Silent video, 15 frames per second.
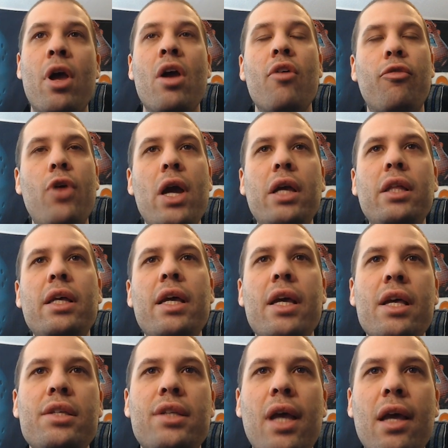Frankly,
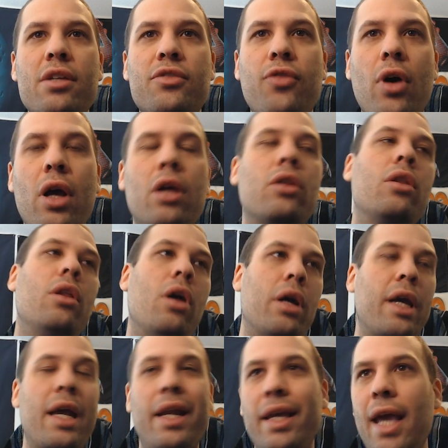look,
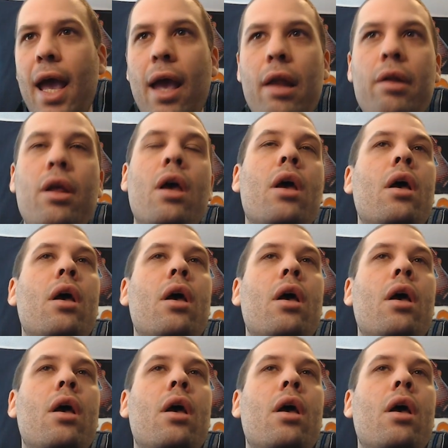and again,